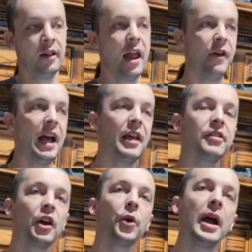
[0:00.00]
In fact, that's
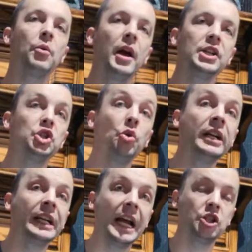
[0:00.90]
a great way to
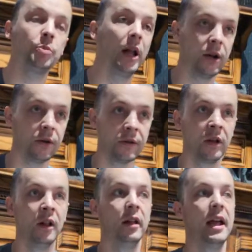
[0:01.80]
engage players,
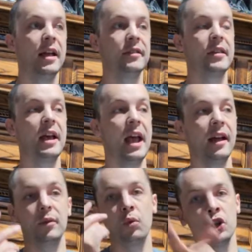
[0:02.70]
is say,
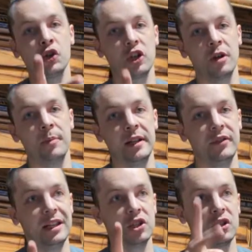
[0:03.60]
hey, we're just gonna meet
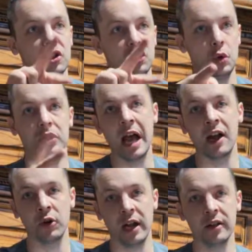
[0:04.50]
these 2
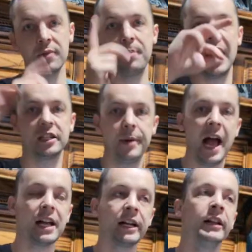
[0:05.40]
Saturdays back to
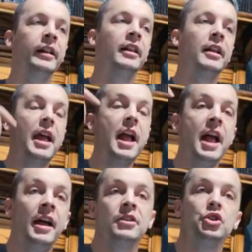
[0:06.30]
back,
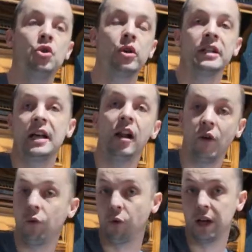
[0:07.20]
and you can tell a
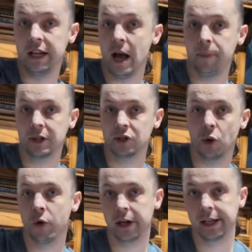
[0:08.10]
really epic
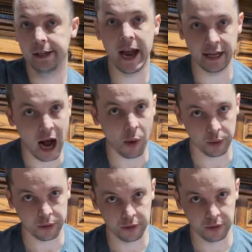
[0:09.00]
story in 8 hours